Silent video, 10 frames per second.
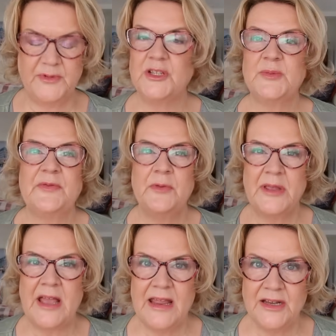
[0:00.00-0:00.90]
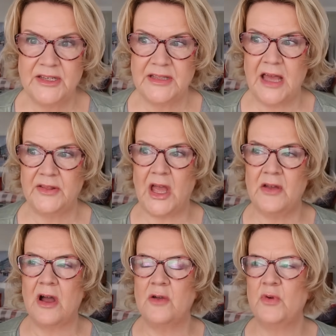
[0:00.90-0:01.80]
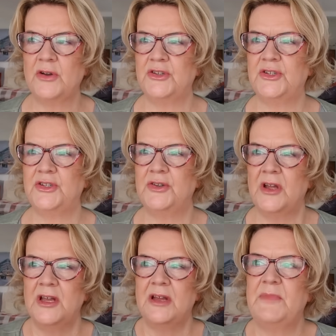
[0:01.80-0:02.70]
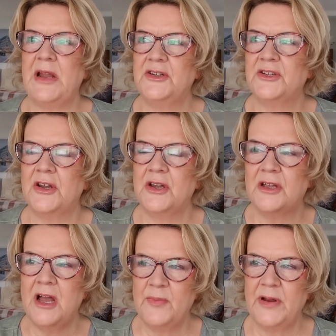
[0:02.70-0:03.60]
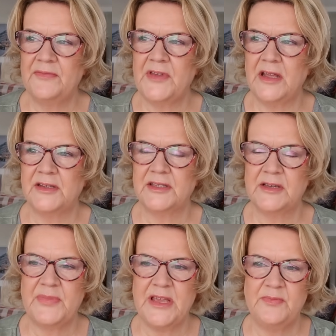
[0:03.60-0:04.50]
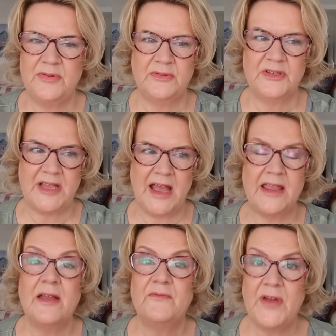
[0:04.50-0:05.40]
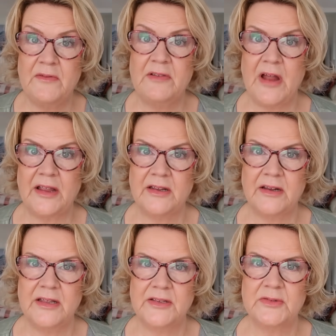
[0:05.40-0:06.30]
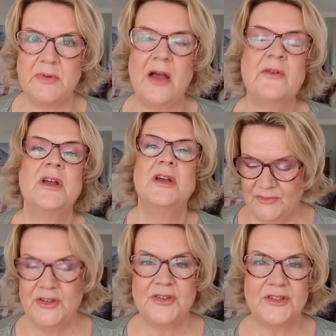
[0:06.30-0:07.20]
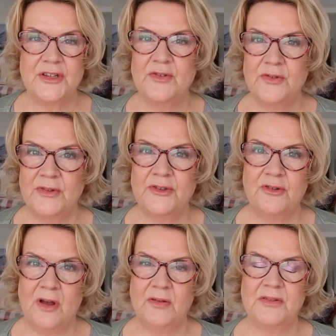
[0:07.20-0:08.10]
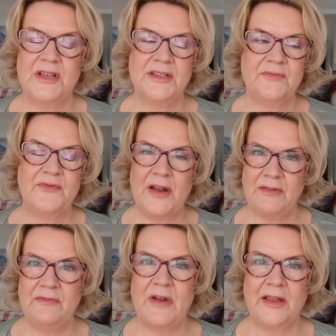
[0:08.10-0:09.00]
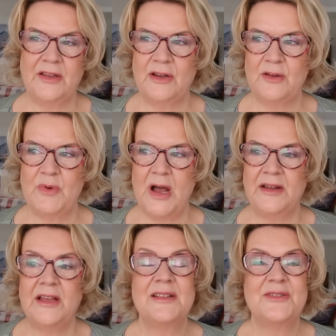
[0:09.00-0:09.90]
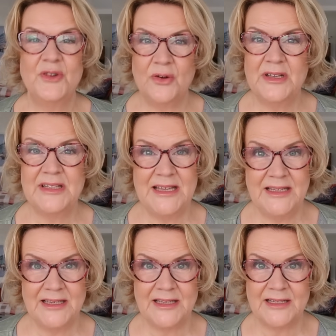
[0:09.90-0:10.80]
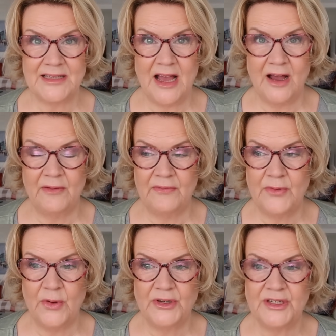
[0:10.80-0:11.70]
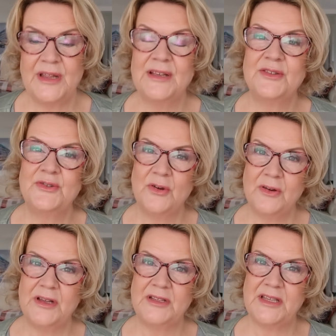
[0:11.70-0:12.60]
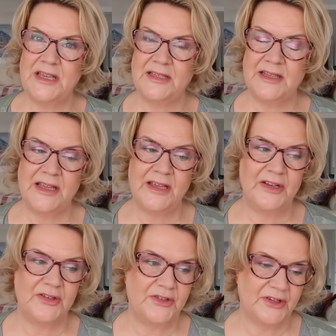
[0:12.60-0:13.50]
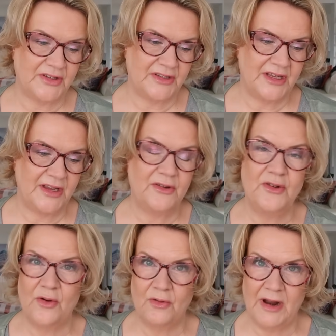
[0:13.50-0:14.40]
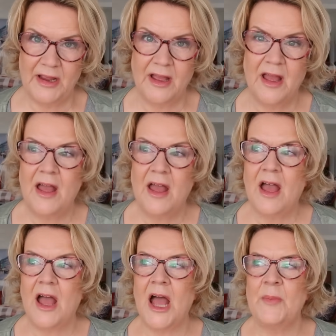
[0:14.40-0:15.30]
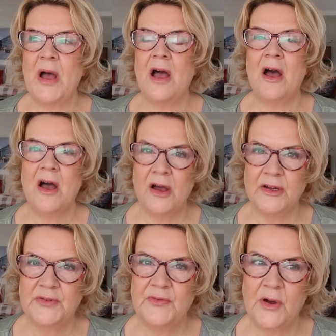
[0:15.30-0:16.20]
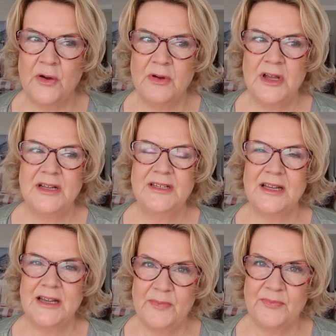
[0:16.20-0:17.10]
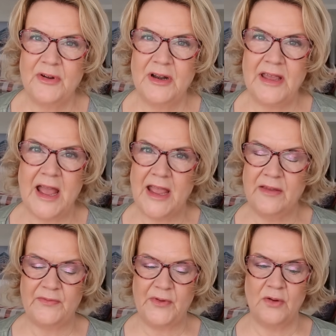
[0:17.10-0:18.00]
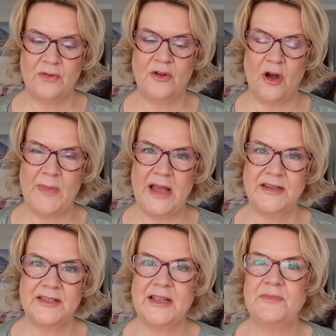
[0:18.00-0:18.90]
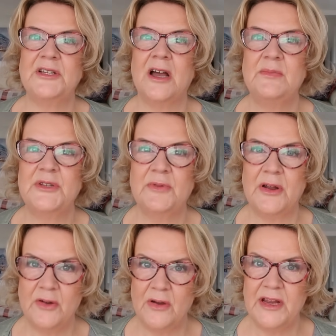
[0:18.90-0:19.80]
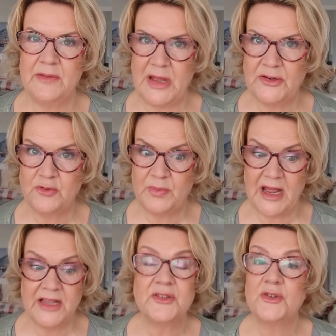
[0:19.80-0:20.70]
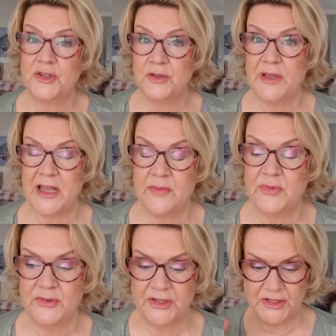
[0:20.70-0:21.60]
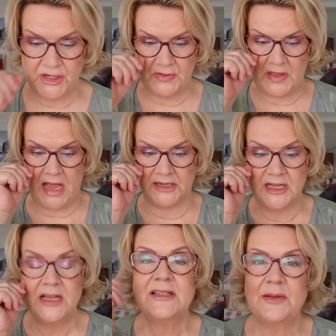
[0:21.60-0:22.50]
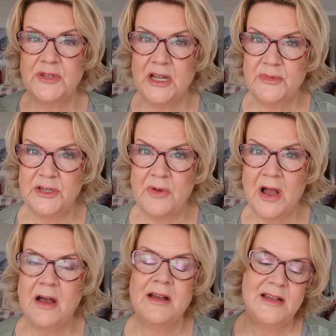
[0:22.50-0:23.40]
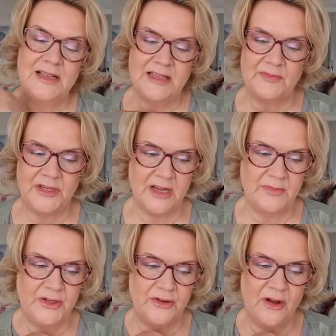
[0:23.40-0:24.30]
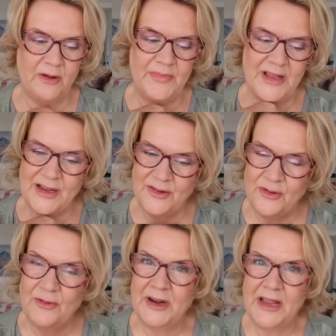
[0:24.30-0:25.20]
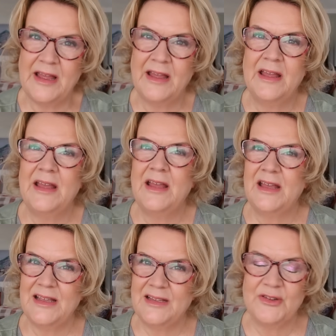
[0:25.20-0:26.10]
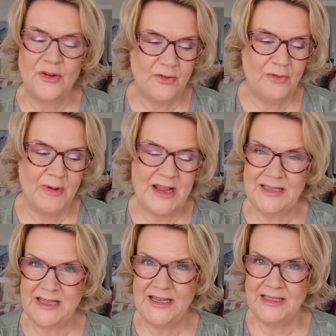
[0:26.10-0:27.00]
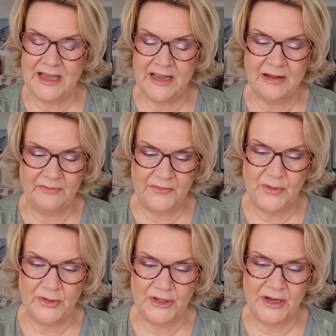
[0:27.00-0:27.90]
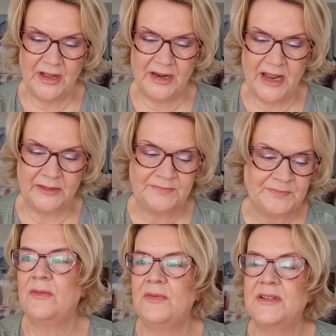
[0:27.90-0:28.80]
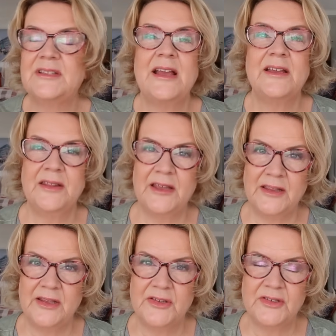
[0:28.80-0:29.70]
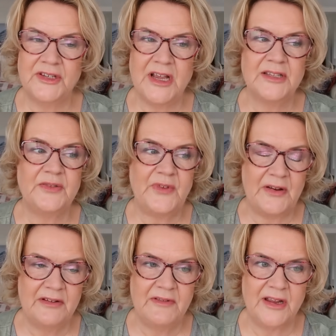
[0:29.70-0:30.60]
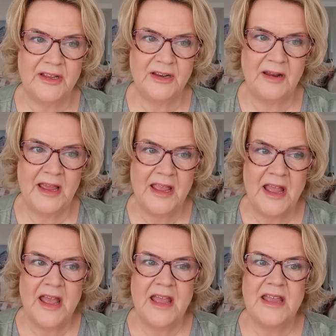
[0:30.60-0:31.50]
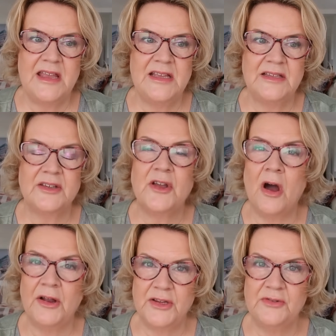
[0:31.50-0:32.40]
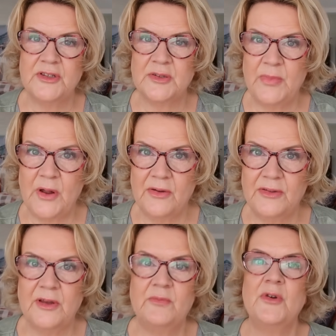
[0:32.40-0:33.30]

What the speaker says: Just before we get into that though, I want to mention a couple of things that people say very regularly as well. Just ignore the trolls is a very regular one. It's not as easy as that, unfortunately. It's not as easy as just ignoring a hurtful, deliberately hateful comment. Sometimes you are not in a mental place to be able to do that. Sometimes you are, sometimes you're not, but ignoring it is not always easy, unfortunately. The second thing that you suggest very regularly is, can't you just block them?